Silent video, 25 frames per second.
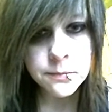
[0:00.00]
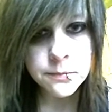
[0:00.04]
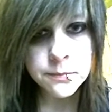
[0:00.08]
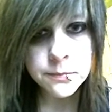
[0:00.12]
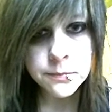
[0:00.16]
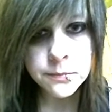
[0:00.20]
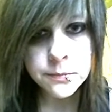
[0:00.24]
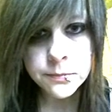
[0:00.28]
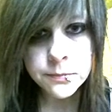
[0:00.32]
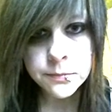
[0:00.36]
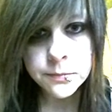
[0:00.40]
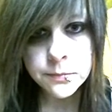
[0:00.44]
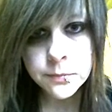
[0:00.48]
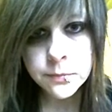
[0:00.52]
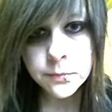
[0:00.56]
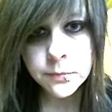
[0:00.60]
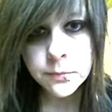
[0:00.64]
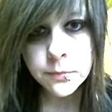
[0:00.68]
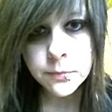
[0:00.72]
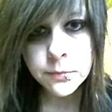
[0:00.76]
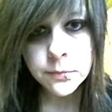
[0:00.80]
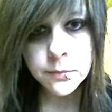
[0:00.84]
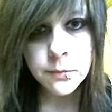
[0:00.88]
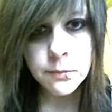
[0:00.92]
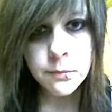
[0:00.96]

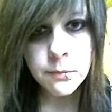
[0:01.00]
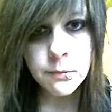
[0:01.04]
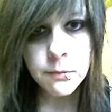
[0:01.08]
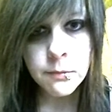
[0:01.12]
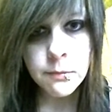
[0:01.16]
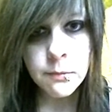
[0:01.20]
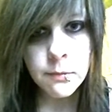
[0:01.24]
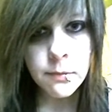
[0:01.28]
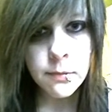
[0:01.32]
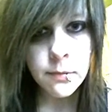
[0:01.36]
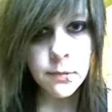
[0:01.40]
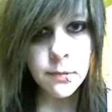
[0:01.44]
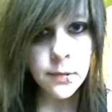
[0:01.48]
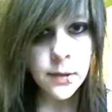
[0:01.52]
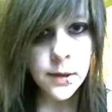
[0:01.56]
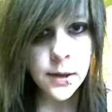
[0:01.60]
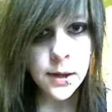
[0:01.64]
Nobody speaks.